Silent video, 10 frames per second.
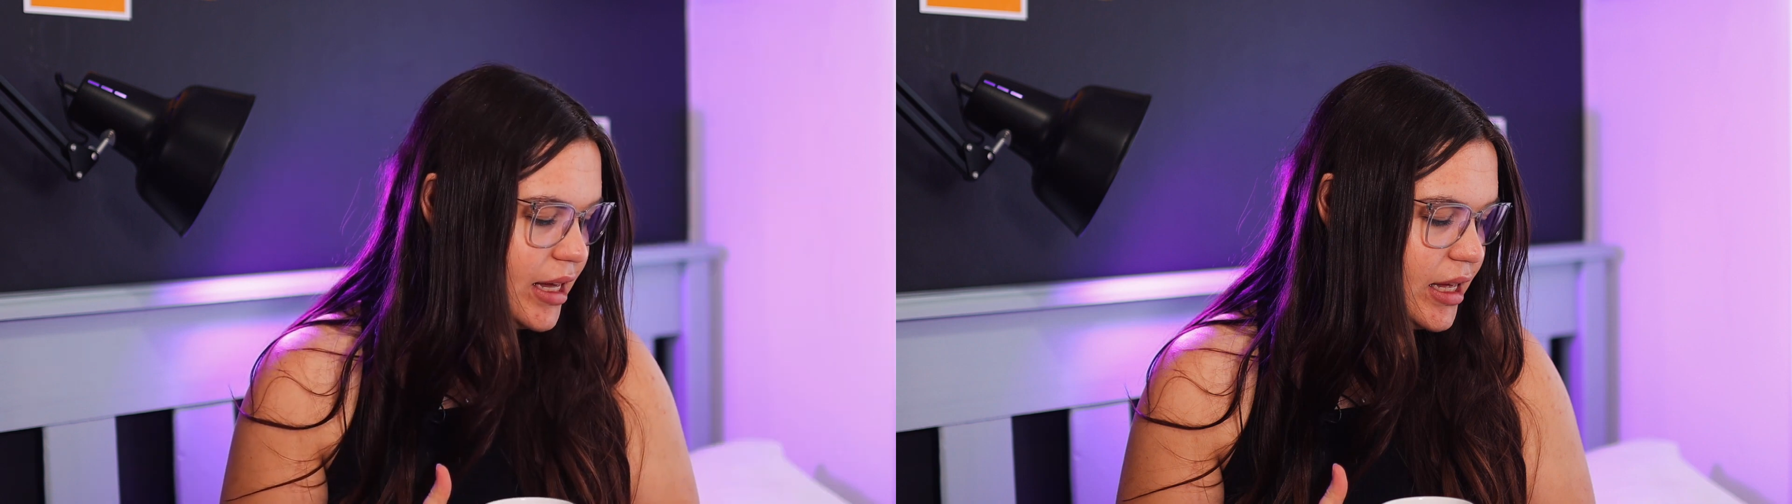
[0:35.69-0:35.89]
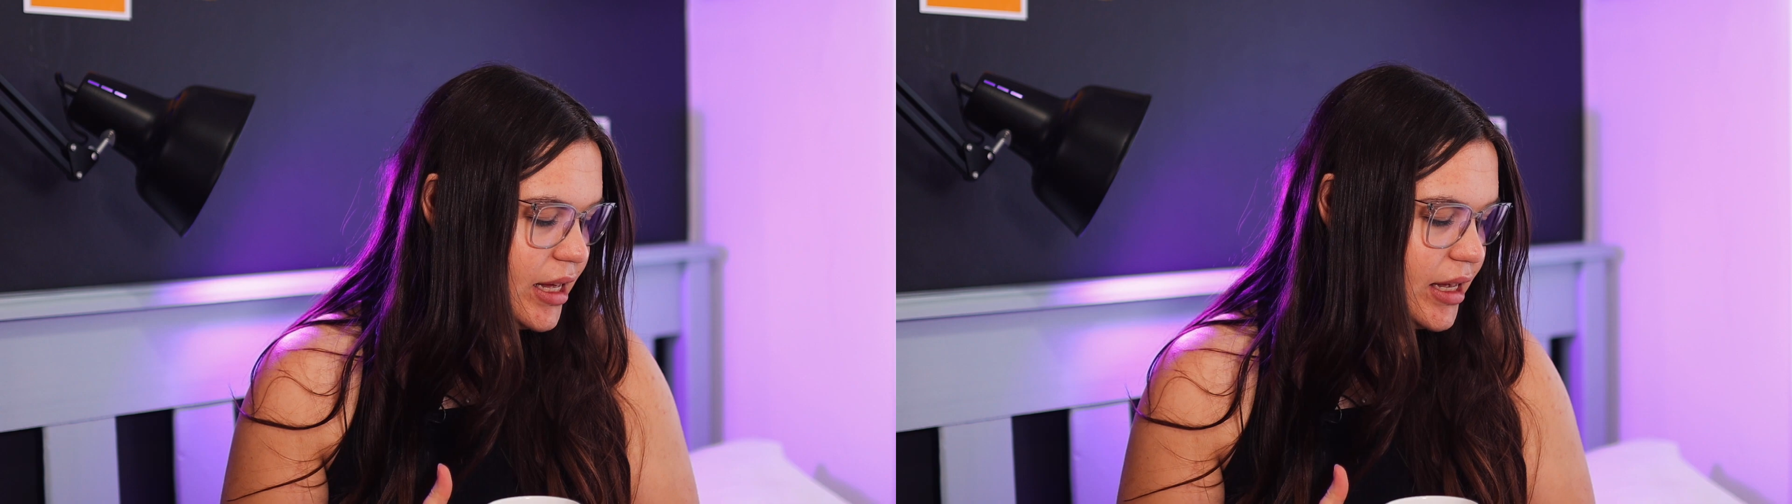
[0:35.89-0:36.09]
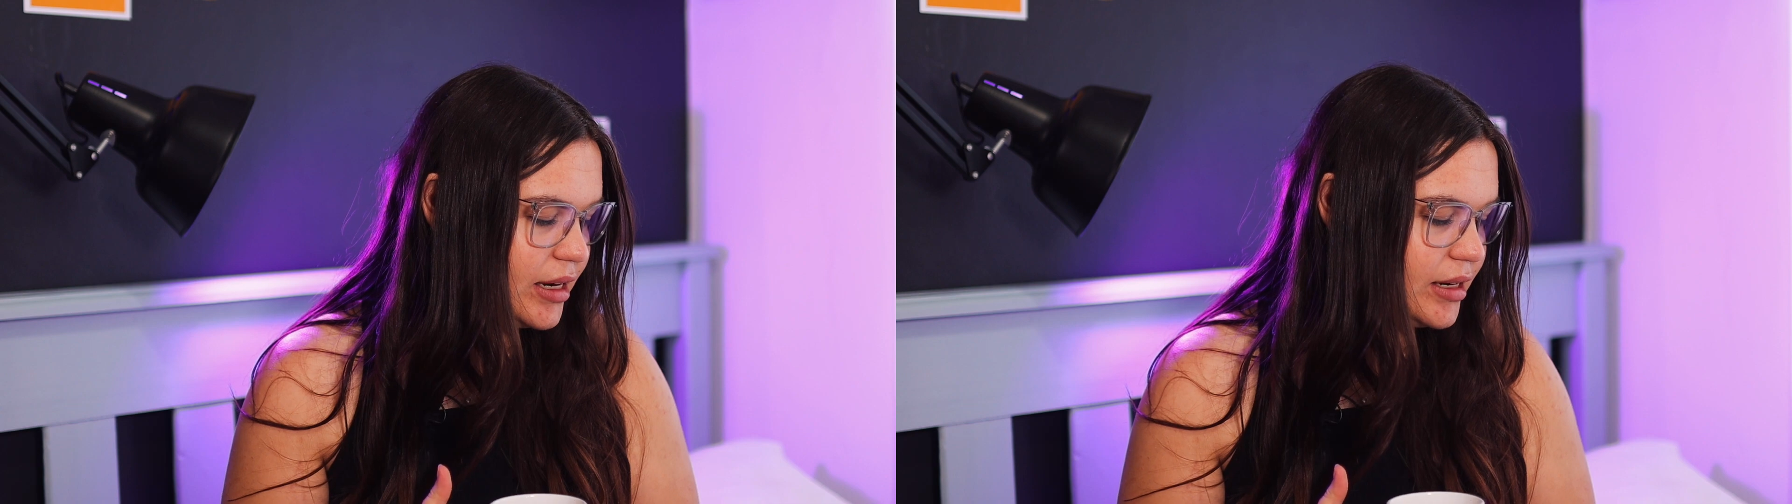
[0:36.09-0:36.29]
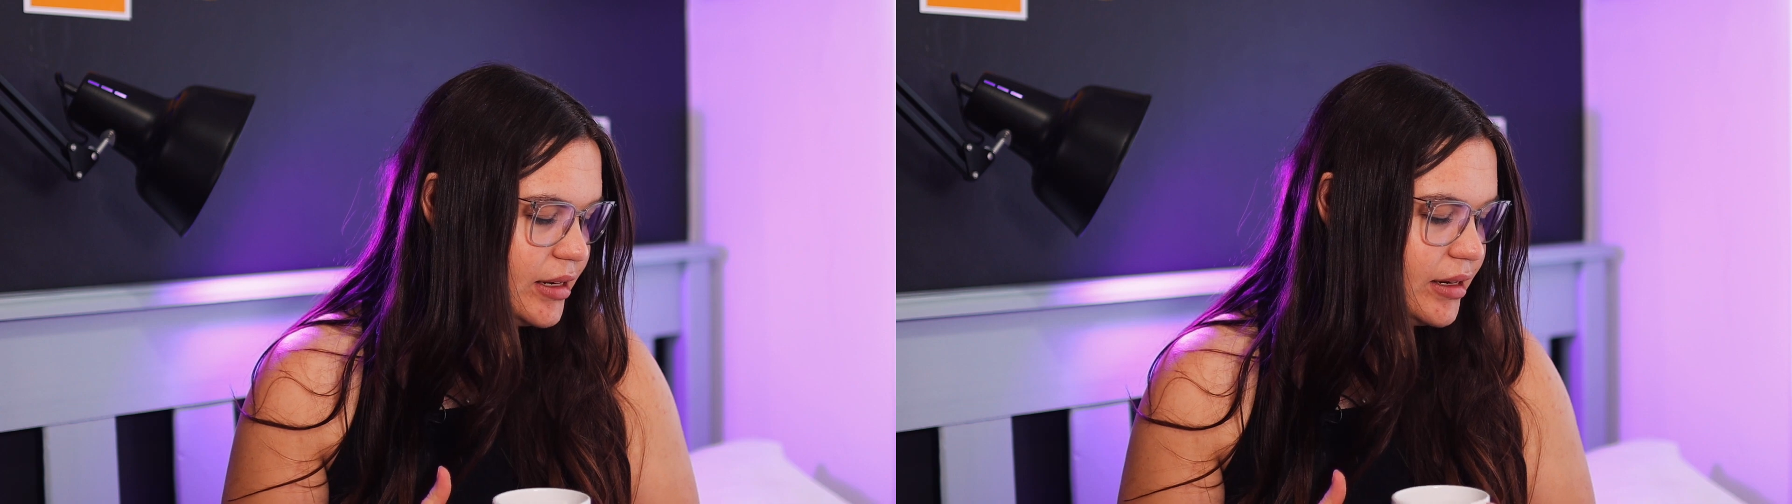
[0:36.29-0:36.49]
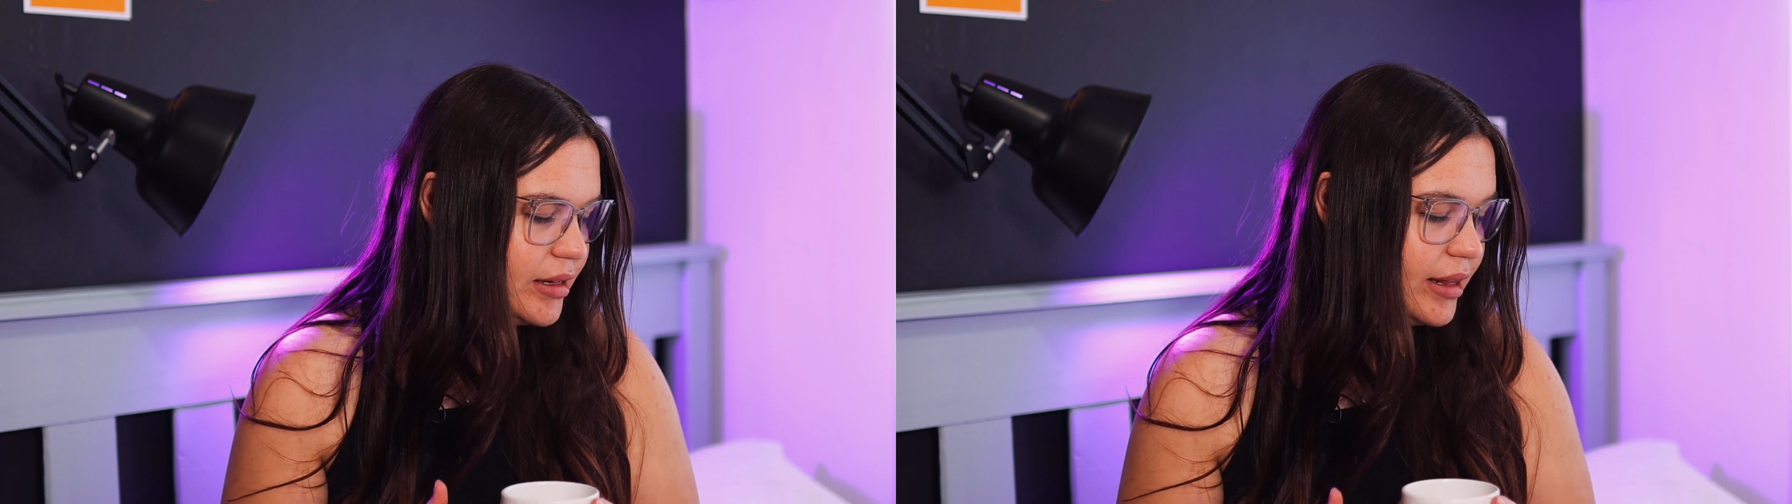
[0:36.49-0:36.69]

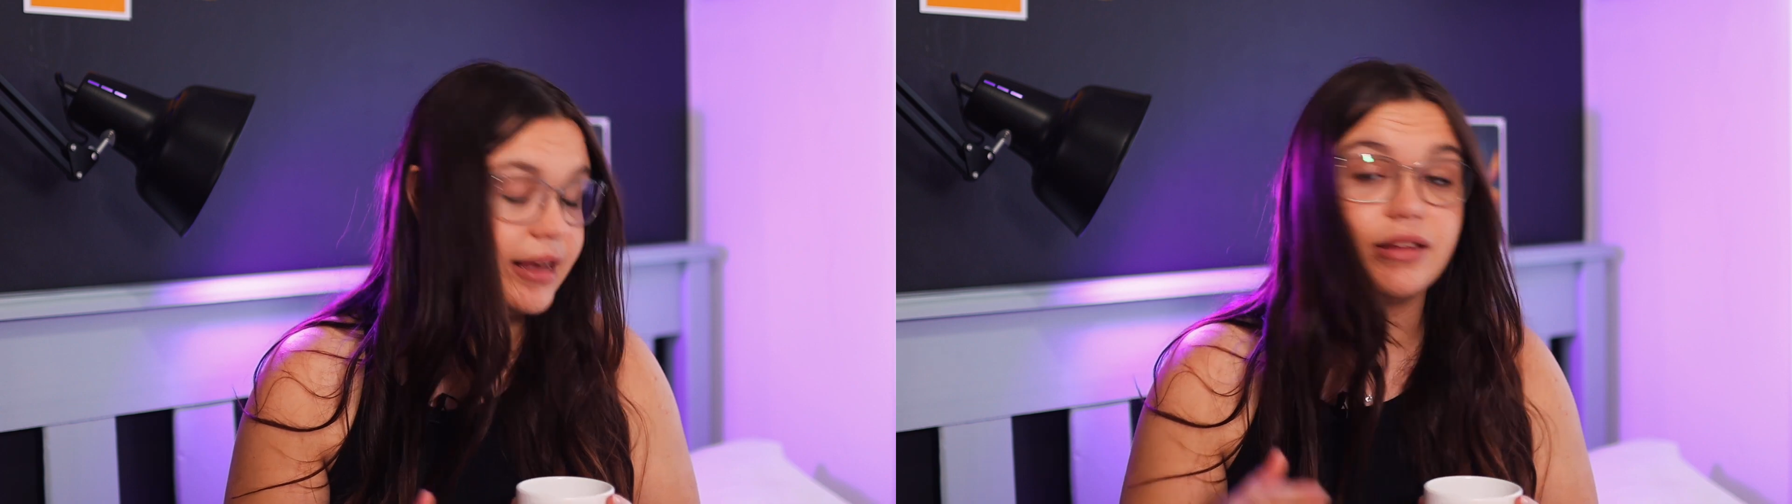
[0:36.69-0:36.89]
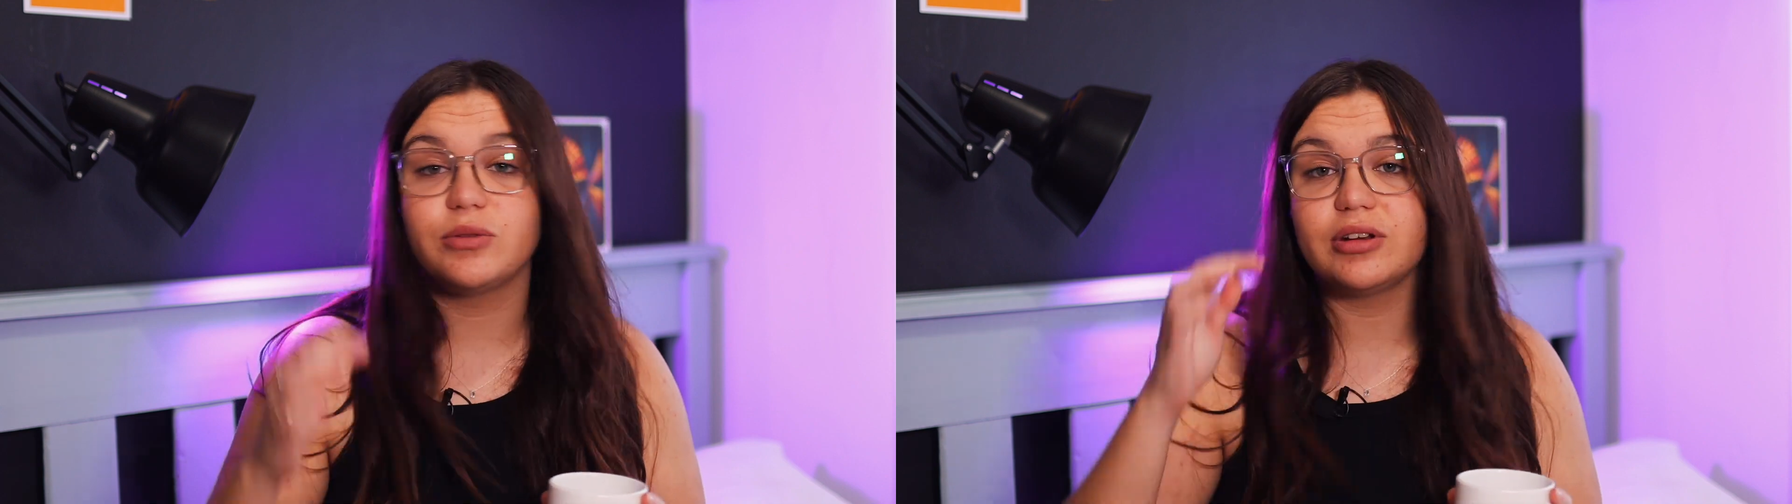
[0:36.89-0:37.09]
in like